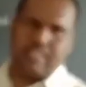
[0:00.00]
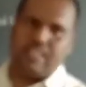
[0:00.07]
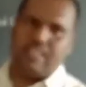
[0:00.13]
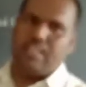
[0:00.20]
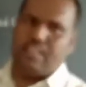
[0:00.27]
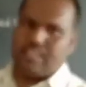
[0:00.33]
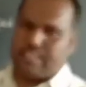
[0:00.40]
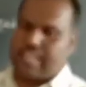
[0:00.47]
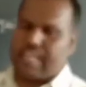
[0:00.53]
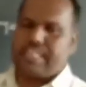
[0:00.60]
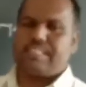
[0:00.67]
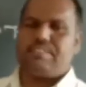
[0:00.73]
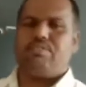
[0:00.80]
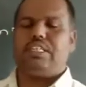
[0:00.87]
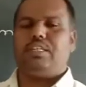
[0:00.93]
the
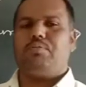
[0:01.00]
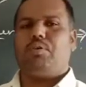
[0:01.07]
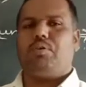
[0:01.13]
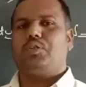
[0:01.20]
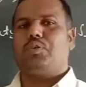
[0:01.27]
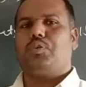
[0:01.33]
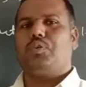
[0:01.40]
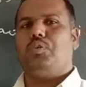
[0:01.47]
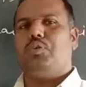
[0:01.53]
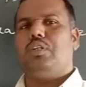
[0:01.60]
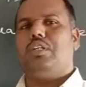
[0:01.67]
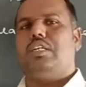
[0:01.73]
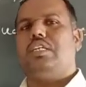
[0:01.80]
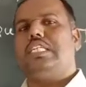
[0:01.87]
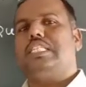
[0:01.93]
activated molecule
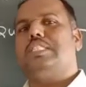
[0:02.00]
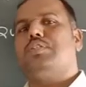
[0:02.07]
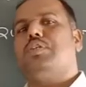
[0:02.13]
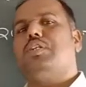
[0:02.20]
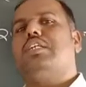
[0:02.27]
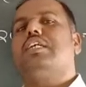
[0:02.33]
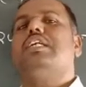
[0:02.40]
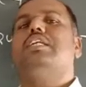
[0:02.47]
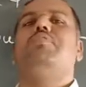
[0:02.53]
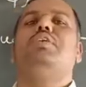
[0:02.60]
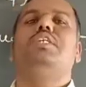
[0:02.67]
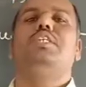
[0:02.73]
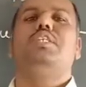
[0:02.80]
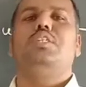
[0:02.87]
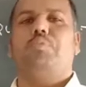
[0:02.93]
does not convert into
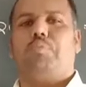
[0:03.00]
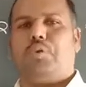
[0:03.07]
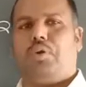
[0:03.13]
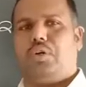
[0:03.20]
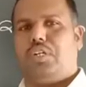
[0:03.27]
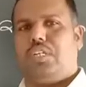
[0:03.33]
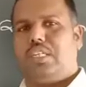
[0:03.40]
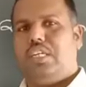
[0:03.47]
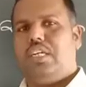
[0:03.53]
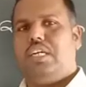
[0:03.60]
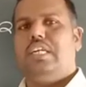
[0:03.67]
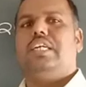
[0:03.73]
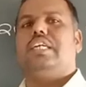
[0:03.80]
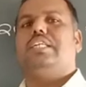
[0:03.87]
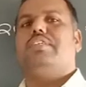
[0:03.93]
product,
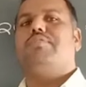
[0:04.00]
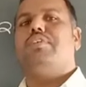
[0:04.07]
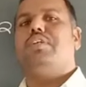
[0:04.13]
it will